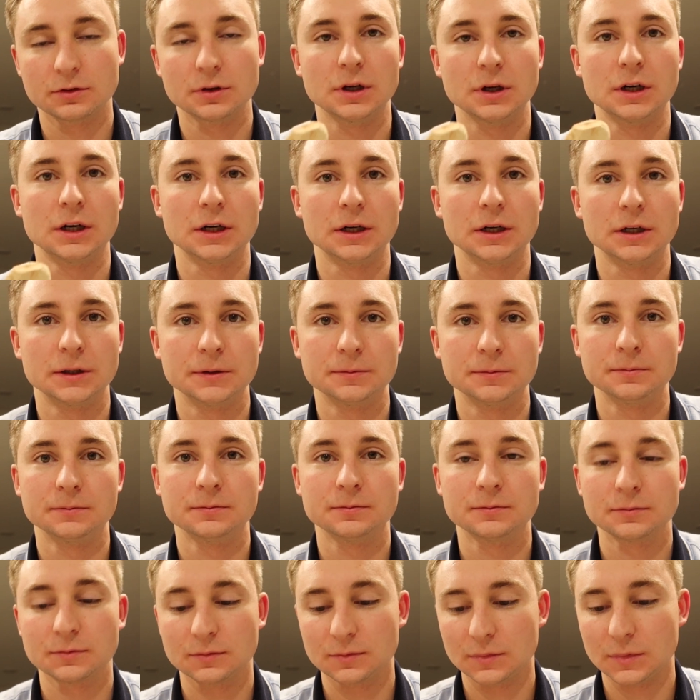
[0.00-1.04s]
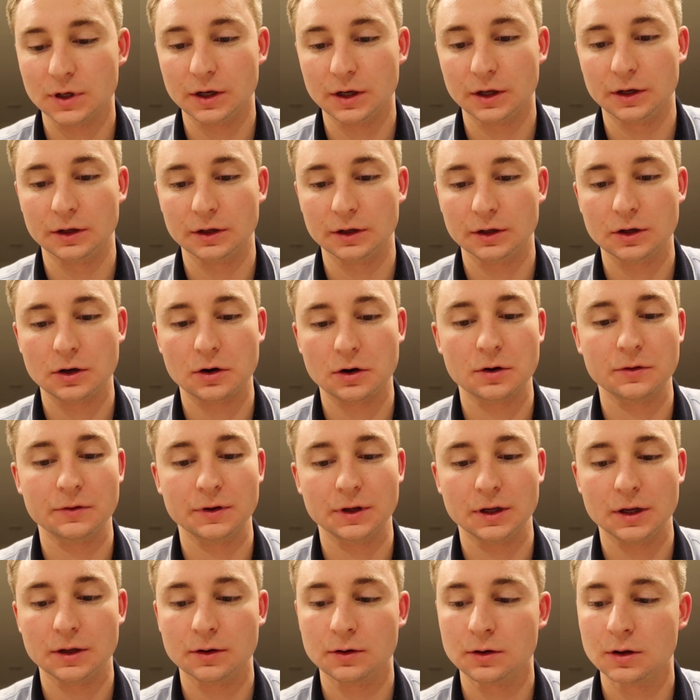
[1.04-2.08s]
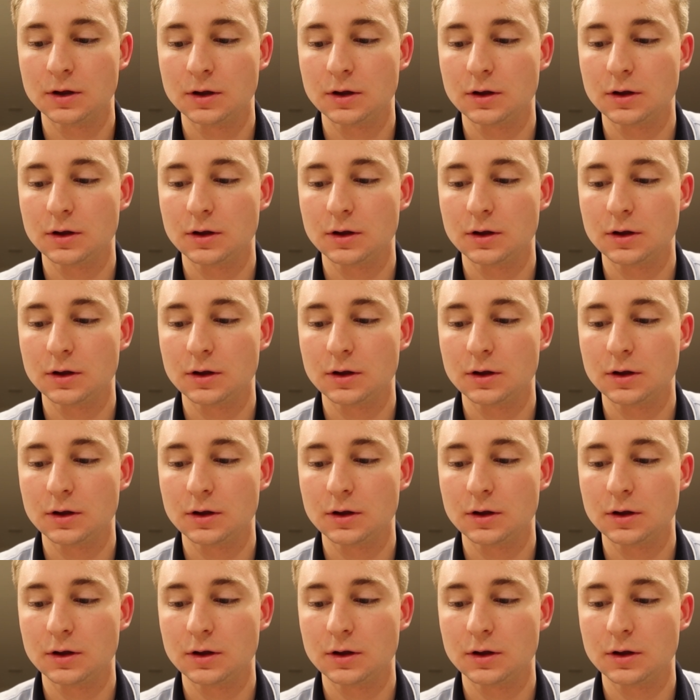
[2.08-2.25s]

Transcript: kind of carving it.